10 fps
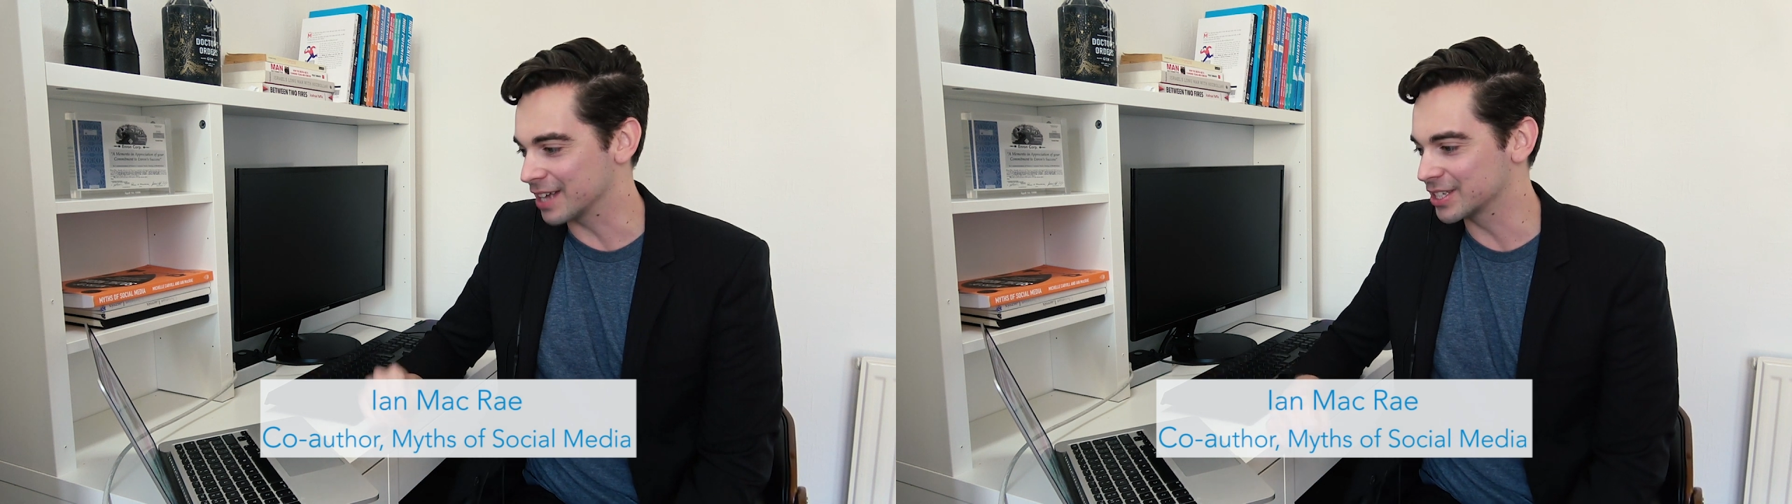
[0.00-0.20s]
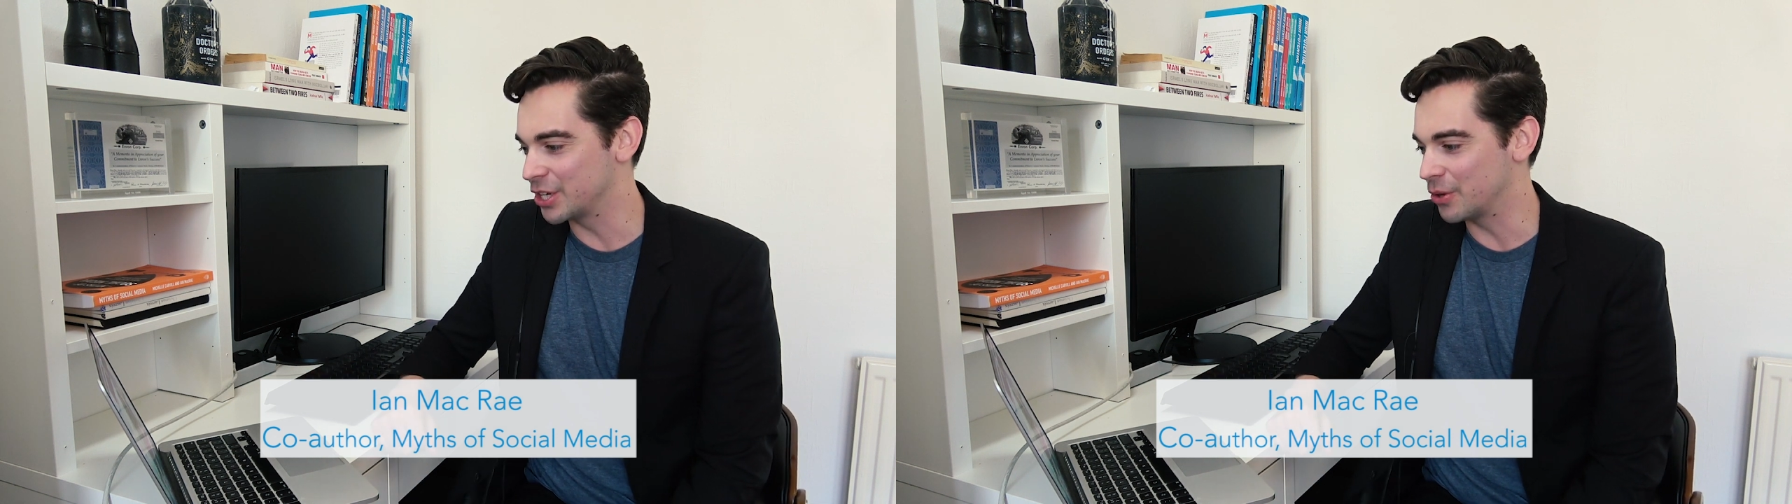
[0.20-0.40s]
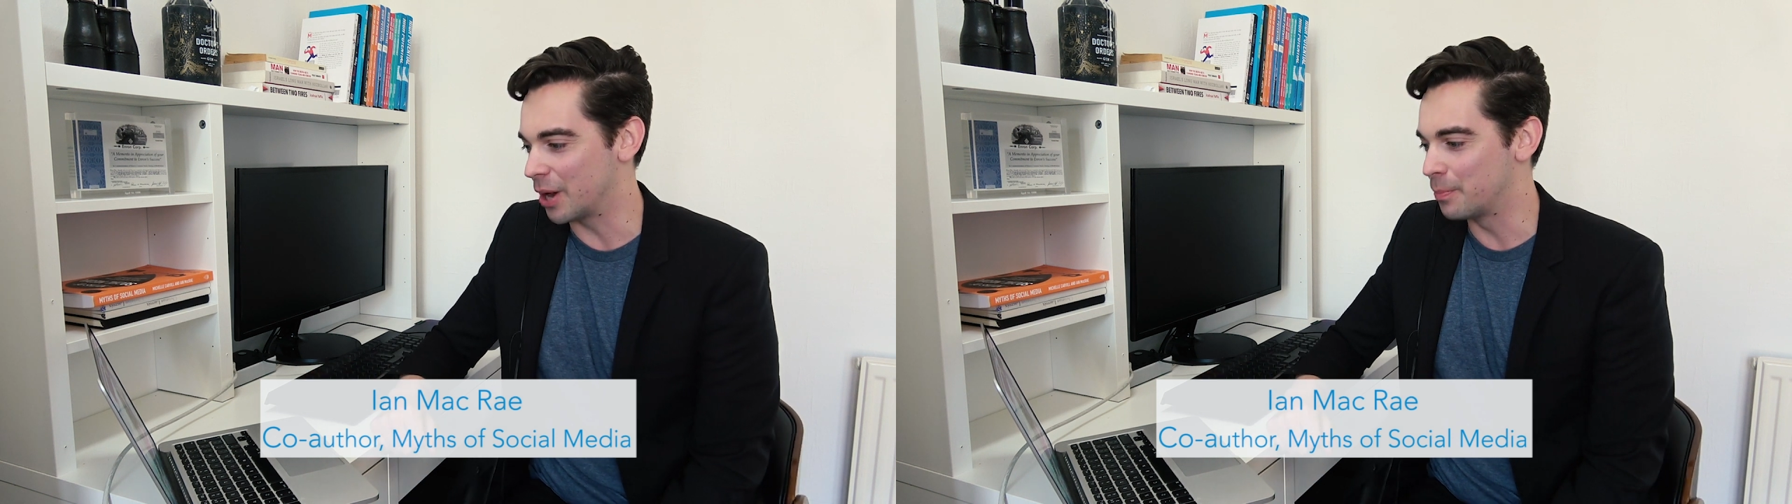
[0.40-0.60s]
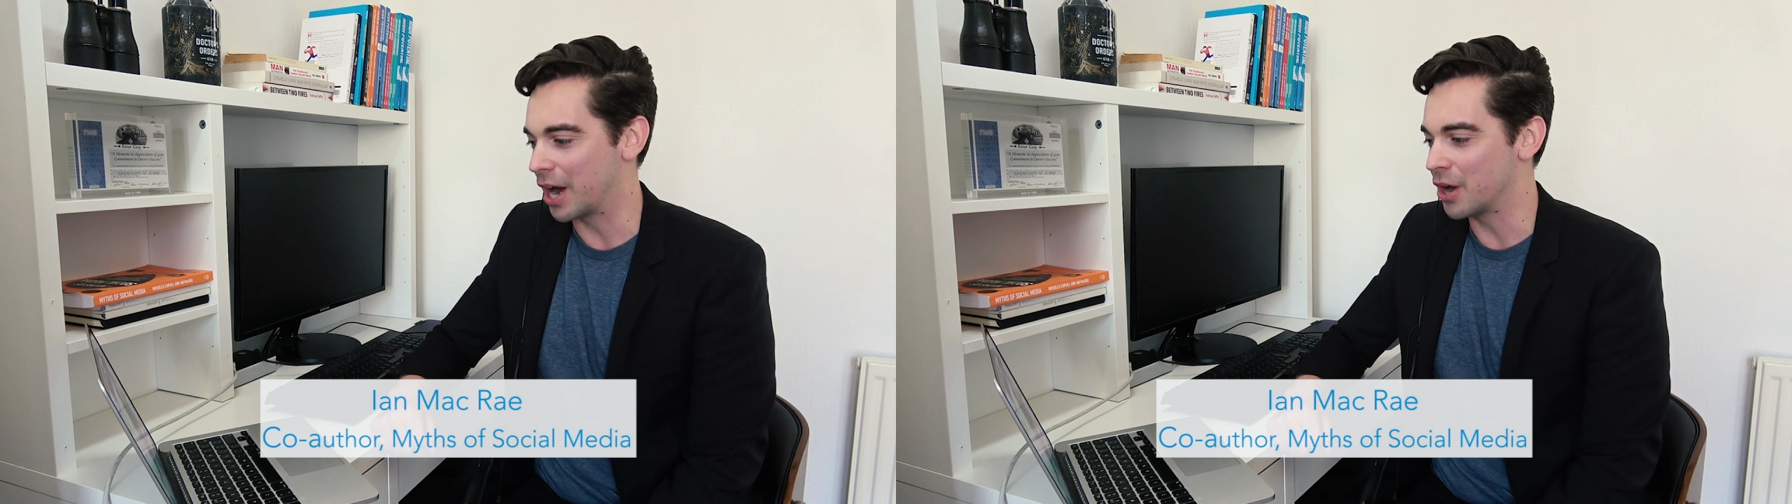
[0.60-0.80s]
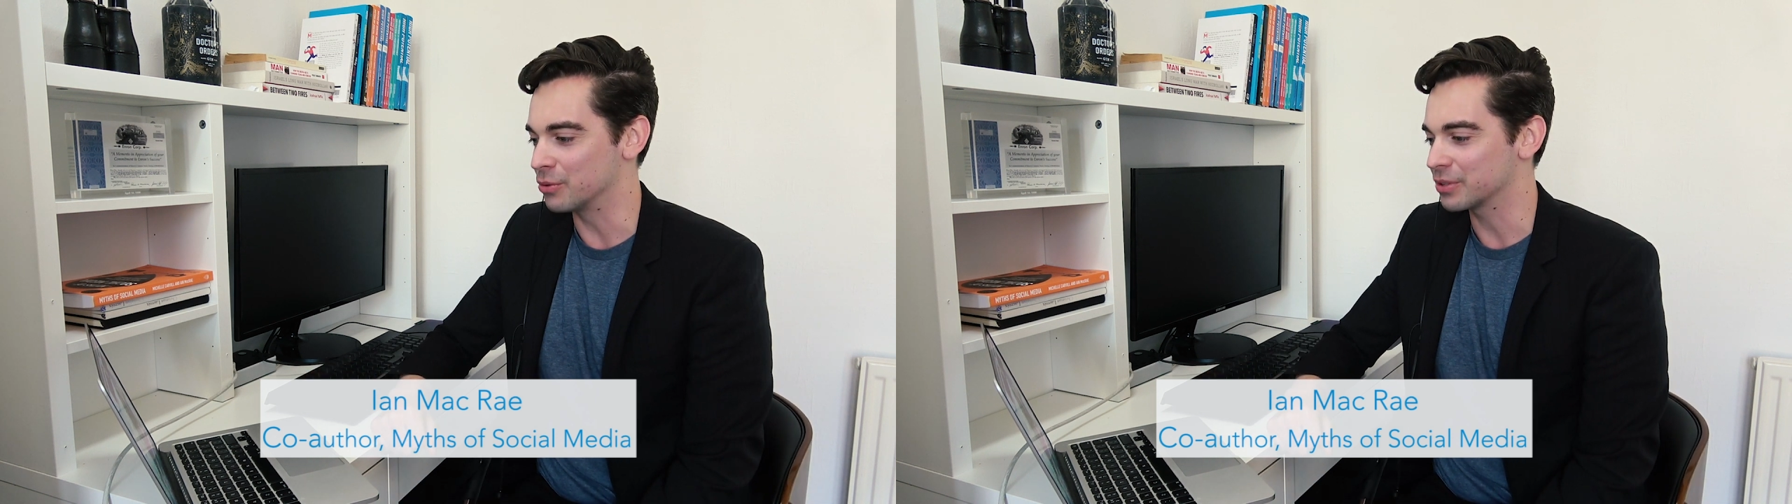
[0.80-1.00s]
ask you
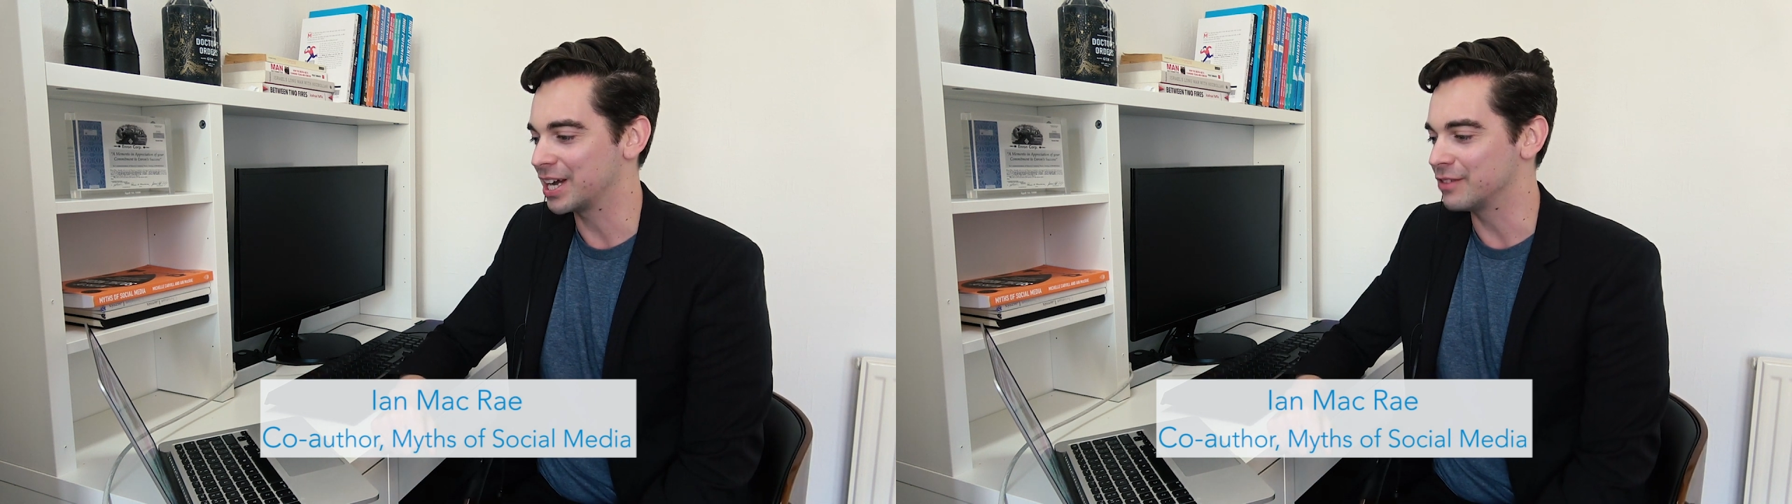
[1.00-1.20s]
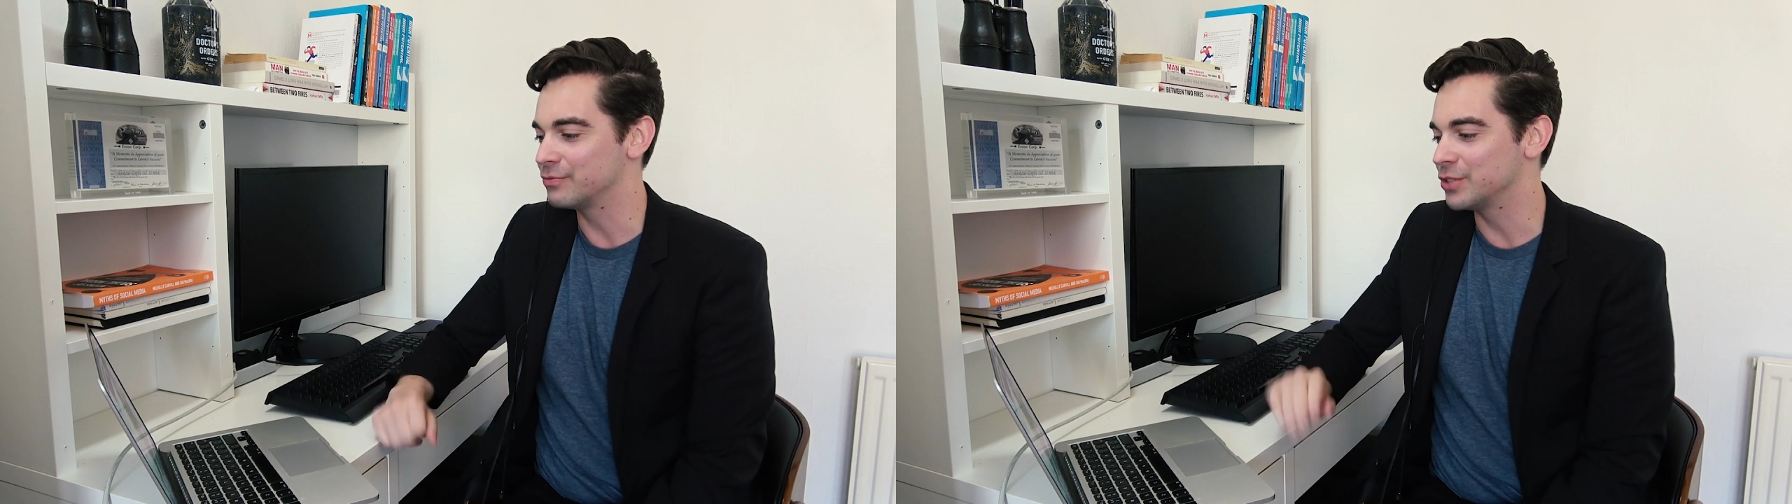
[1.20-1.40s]
about kind of